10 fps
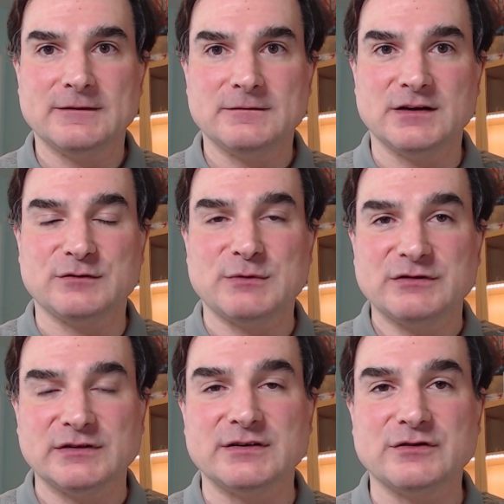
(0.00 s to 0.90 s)

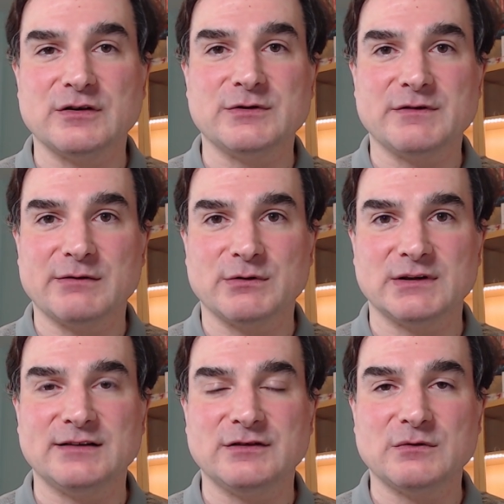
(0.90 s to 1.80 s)
especially in terms of how it
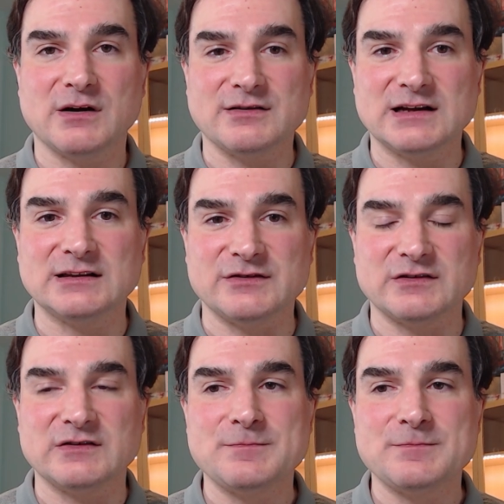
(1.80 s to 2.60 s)
relates to our intelligence,